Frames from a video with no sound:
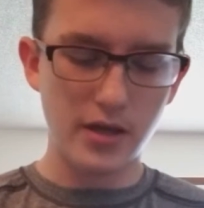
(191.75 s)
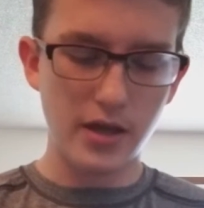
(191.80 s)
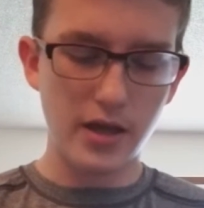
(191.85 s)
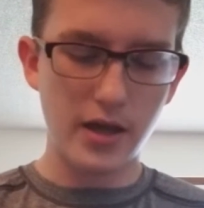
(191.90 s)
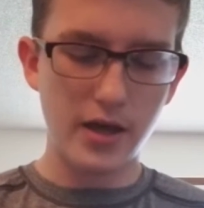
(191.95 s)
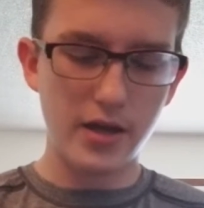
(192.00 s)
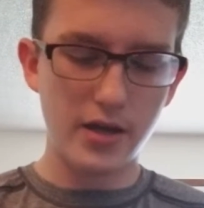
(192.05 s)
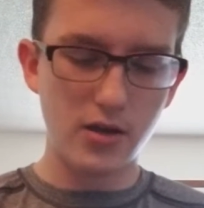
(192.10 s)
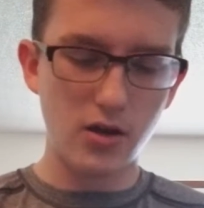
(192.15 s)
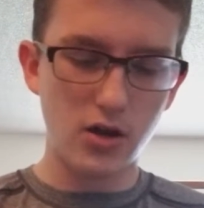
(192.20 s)

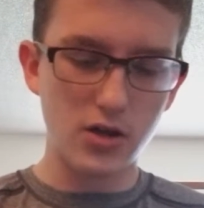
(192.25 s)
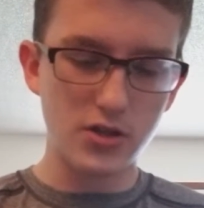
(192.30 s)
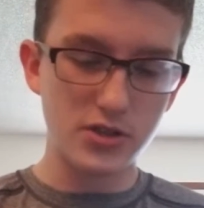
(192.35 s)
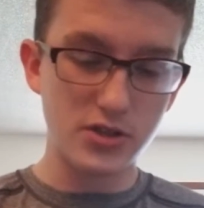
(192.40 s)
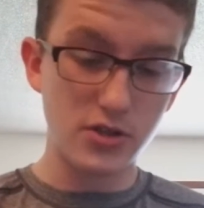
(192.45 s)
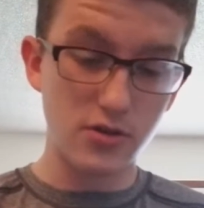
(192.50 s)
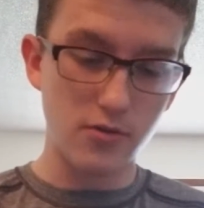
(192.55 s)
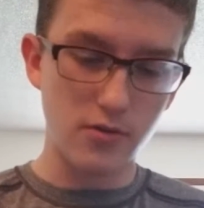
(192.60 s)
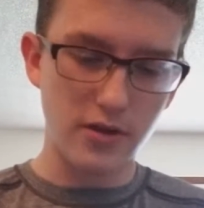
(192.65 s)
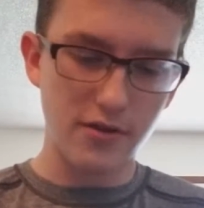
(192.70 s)
And
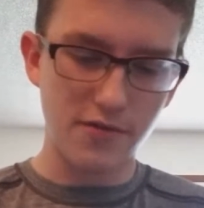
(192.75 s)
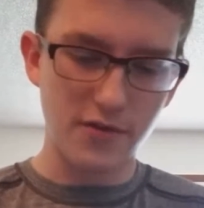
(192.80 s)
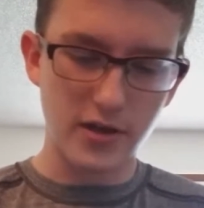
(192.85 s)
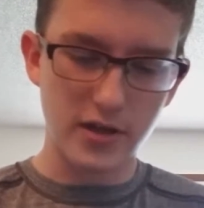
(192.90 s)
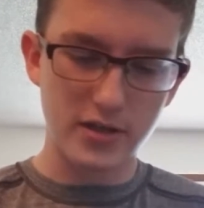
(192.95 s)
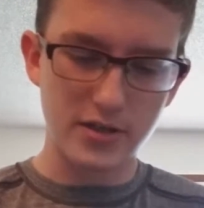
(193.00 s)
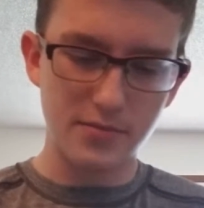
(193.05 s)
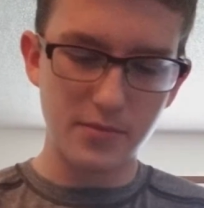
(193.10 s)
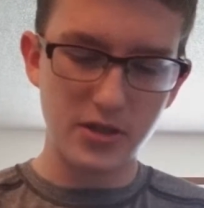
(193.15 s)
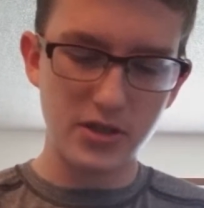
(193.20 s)
also, I
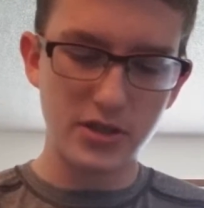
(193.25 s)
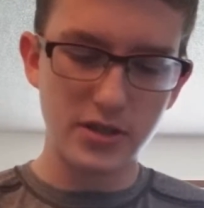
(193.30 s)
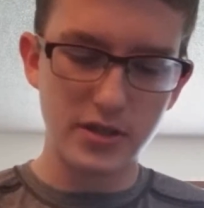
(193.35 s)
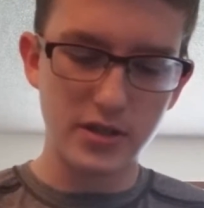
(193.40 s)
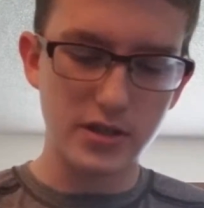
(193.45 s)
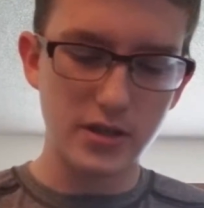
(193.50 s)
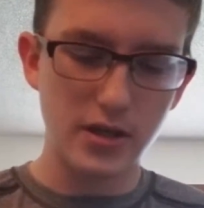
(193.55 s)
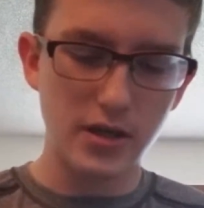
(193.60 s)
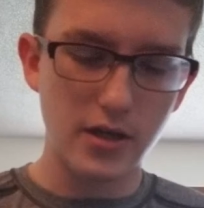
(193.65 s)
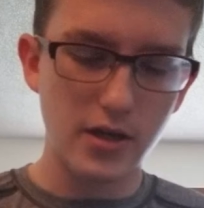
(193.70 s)
forgot to mention
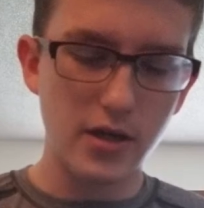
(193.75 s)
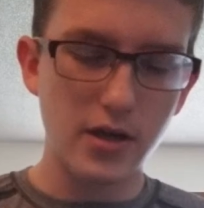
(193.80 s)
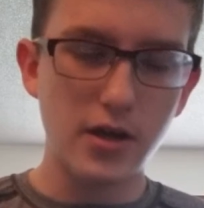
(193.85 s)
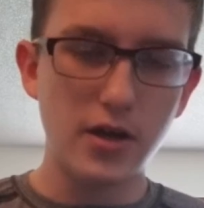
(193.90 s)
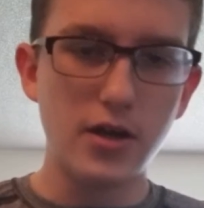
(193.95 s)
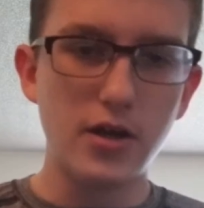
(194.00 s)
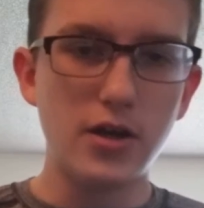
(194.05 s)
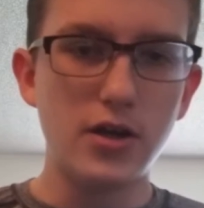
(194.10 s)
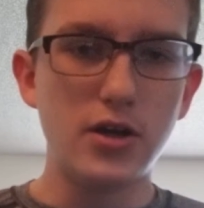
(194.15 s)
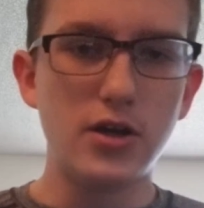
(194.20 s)
this,
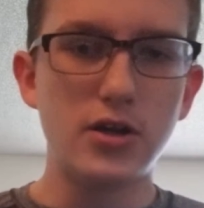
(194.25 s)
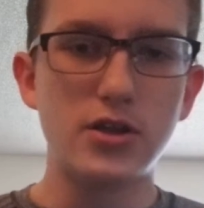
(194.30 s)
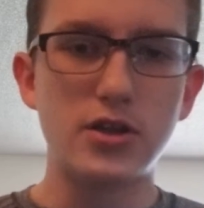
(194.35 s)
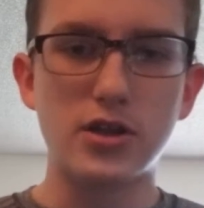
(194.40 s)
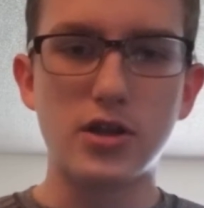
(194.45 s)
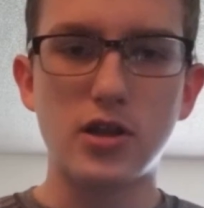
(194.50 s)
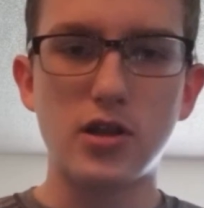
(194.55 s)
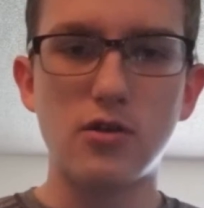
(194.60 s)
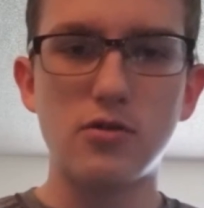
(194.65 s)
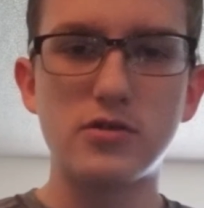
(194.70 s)
to
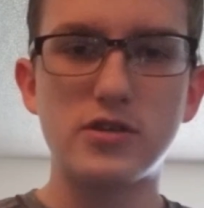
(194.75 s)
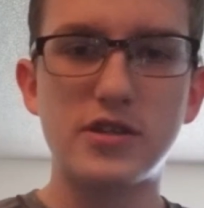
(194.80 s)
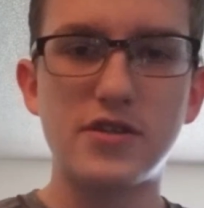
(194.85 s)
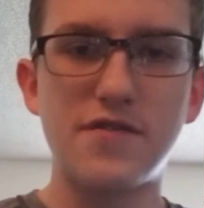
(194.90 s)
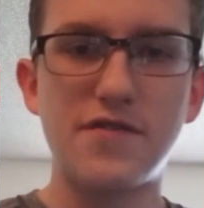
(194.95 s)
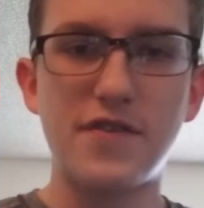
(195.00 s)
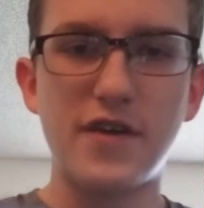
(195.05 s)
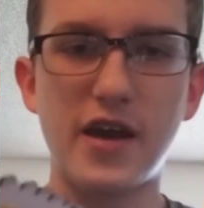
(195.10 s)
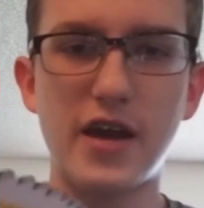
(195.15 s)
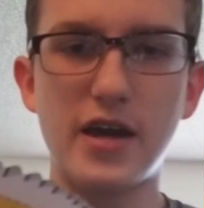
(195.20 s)
close the
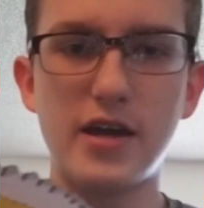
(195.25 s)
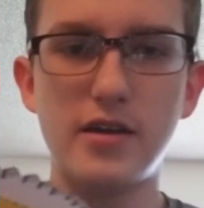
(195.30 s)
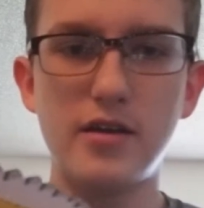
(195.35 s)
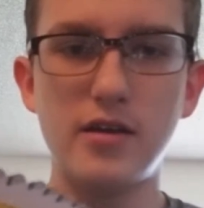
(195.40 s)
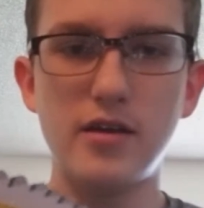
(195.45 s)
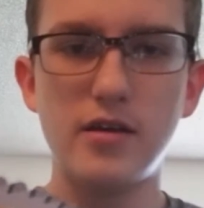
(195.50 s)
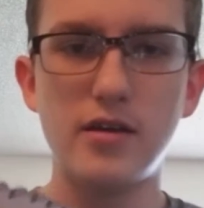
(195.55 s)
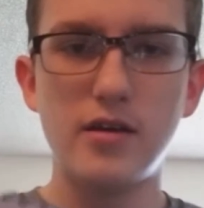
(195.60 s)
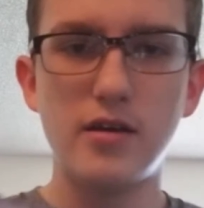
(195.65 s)
fan